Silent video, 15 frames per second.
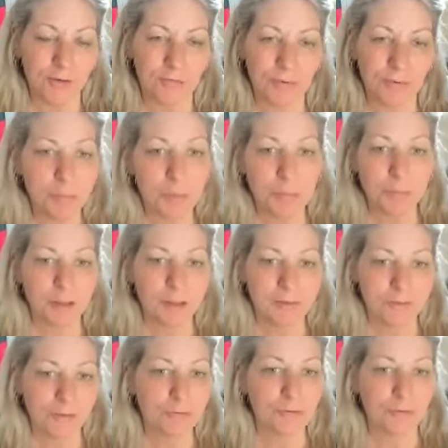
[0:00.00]
from a
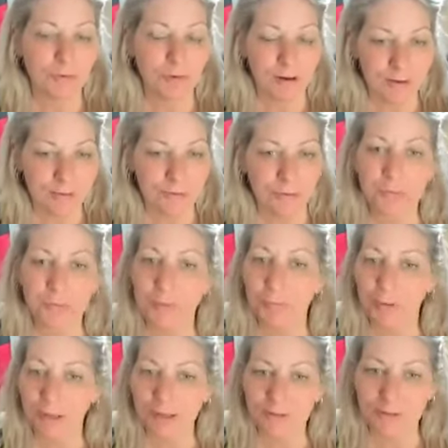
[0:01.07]
place of grace, from a
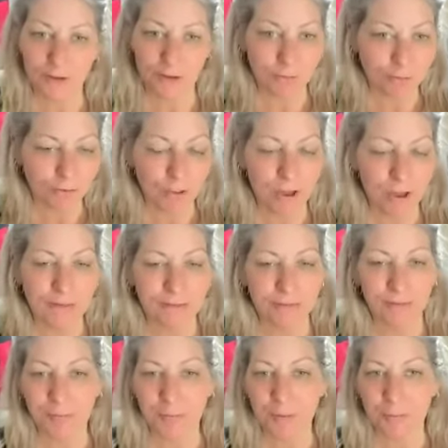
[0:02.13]
place of love,
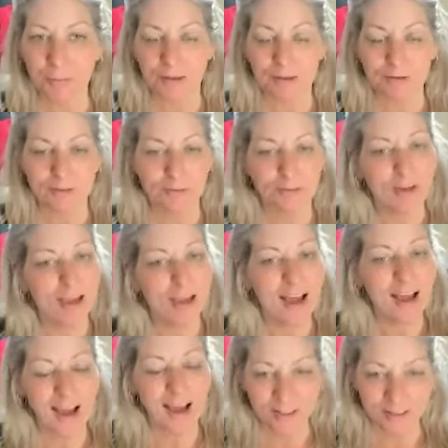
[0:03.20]
from a place of
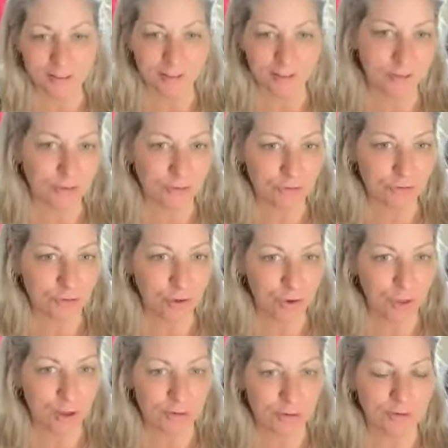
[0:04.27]
unconditional
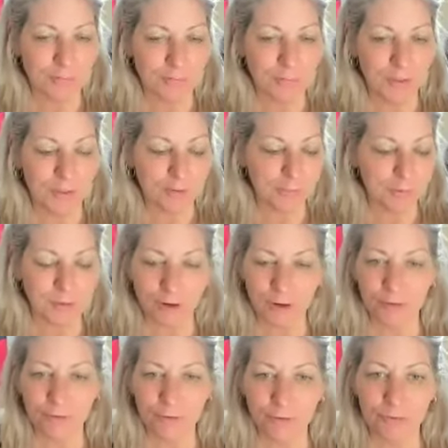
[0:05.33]
love, but
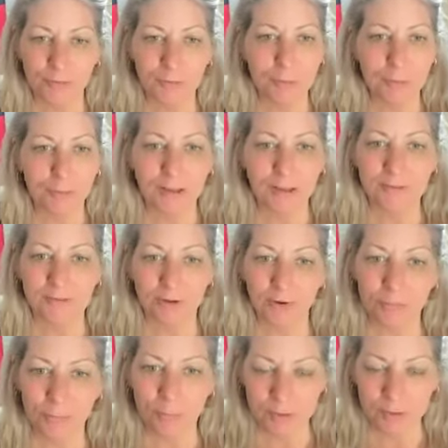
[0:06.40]
also from a place
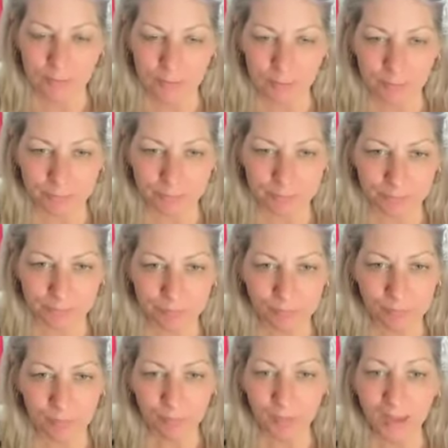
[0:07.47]
of wisdom.
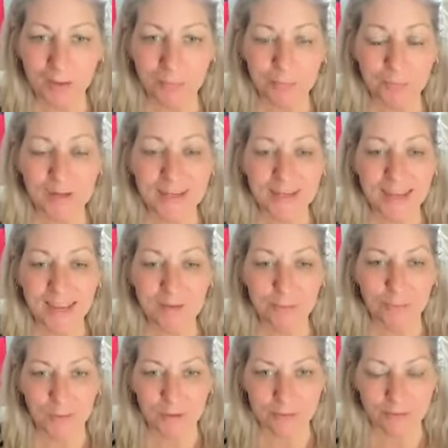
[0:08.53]
And when we
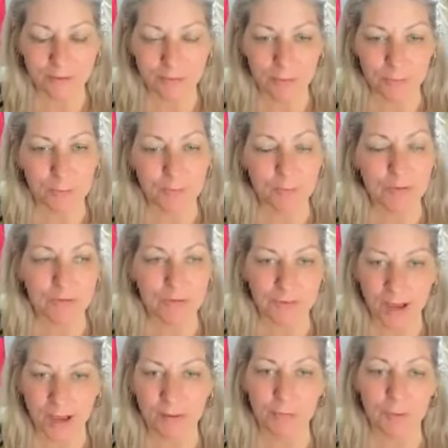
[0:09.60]
gain wisdom, when we
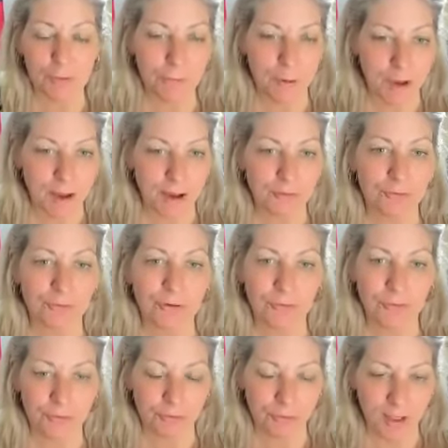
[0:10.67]
stop, we pause, we
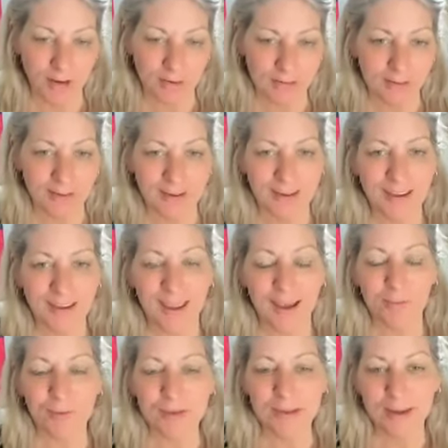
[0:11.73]
reflect,
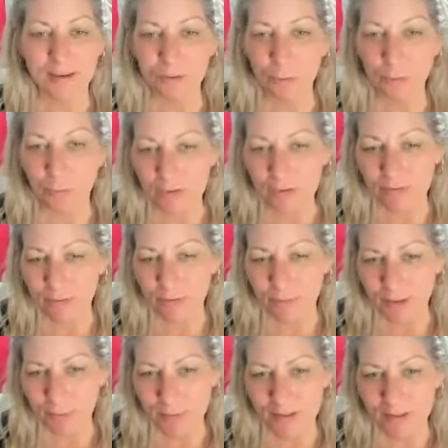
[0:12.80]
and we gain the wisdom
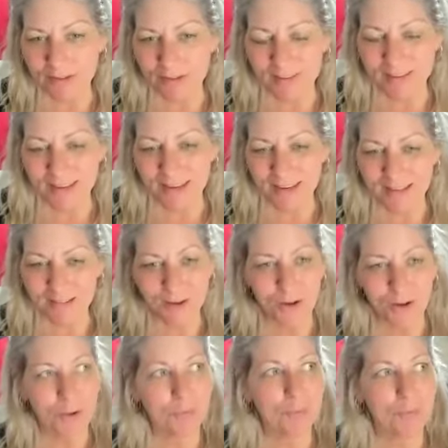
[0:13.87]
that we need to gain,
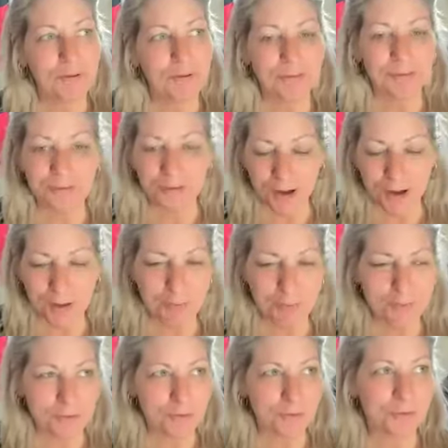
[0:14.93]
when we stop
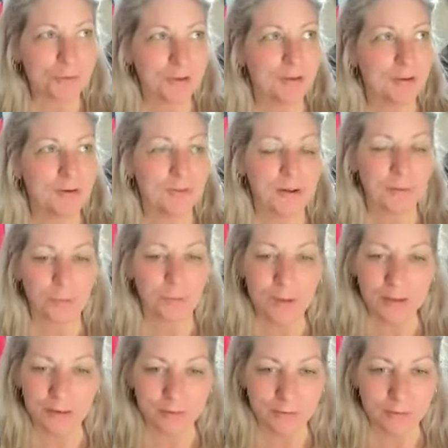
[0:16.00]
and just say, you know what
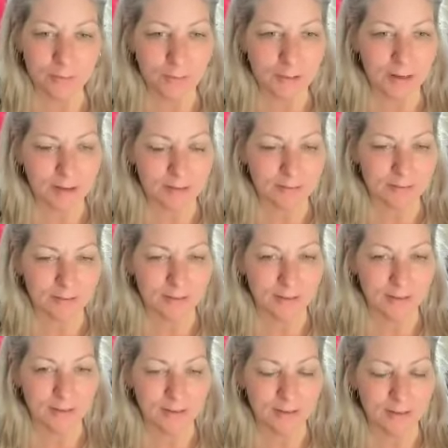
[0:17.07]
else am I not
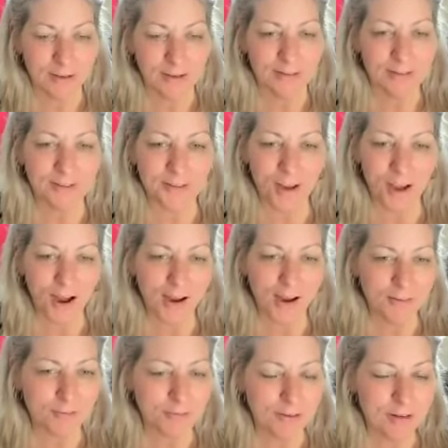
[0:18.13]
seeing? Did
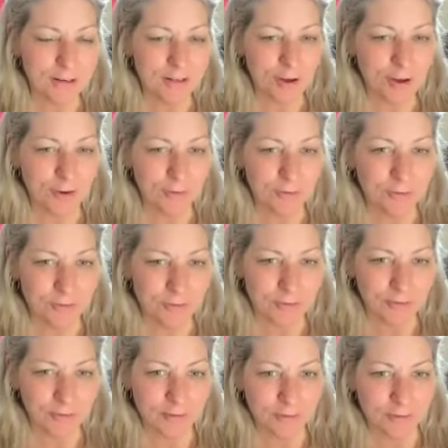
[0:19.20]
I read all the
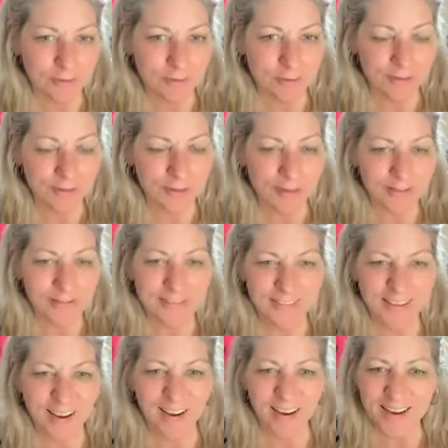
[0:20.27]
details?
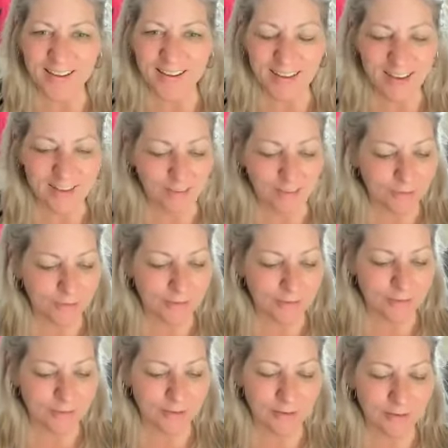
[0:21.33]
Did I get all the
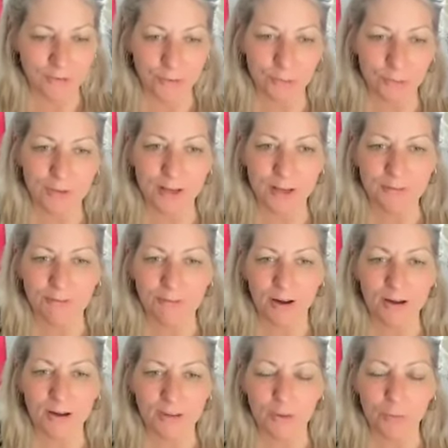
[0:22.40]
details? Or did I
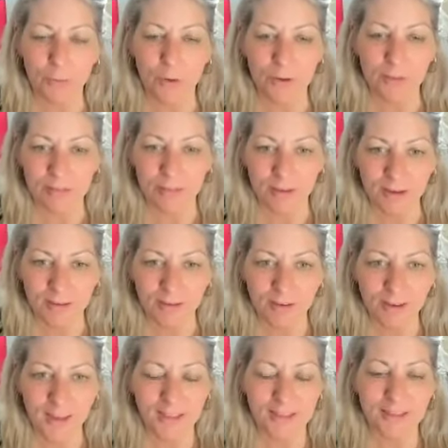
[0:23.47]
find the one thing
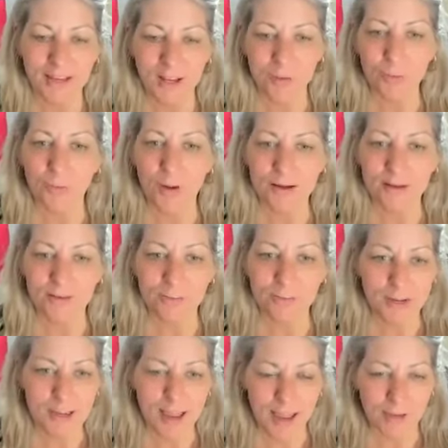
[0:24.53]
that I wanted to
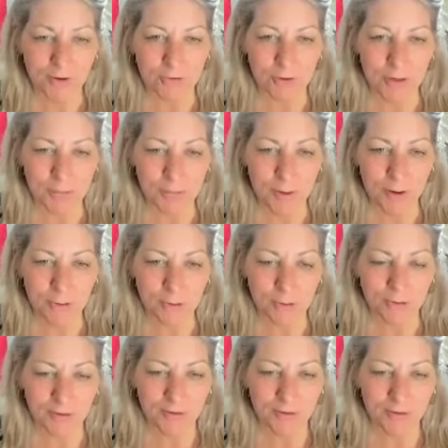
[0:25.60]
be angry about